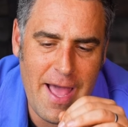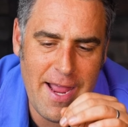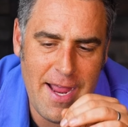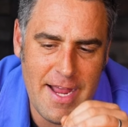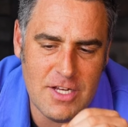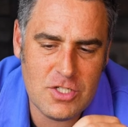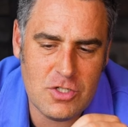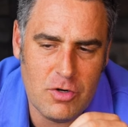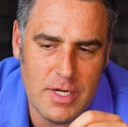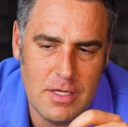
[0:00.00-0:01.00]
that
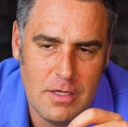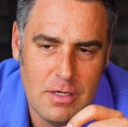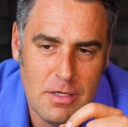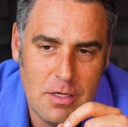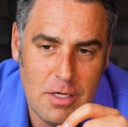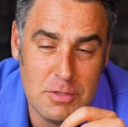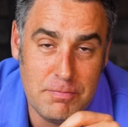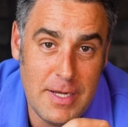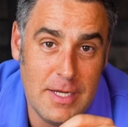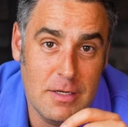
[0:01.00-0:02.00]
history has
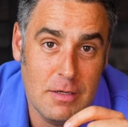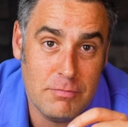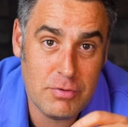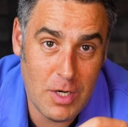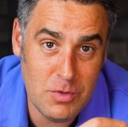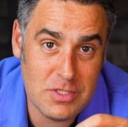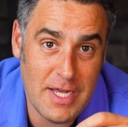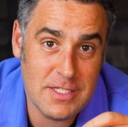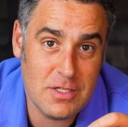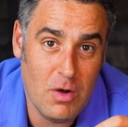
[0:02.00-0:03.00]
been
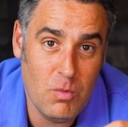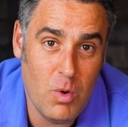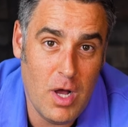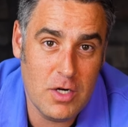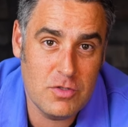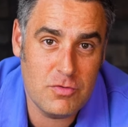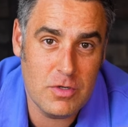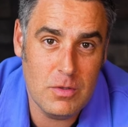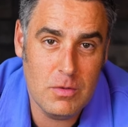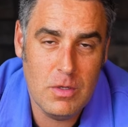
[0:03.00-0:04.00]
processed and worked through,